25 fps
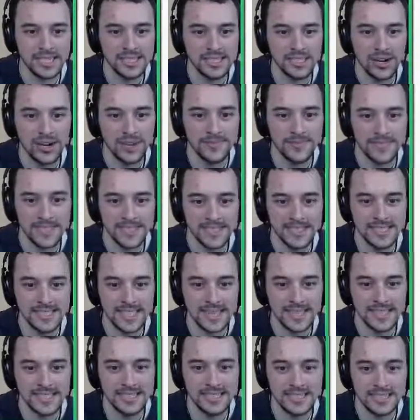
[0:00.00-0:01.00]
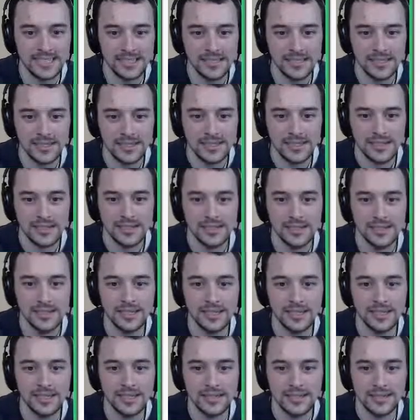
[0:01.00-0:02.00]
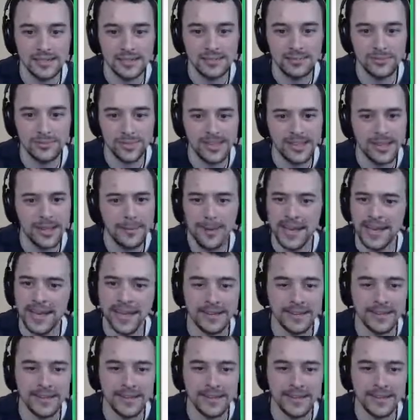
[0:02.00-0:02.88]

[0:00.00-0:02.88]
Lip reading: off of the stage. Like, what did they ban?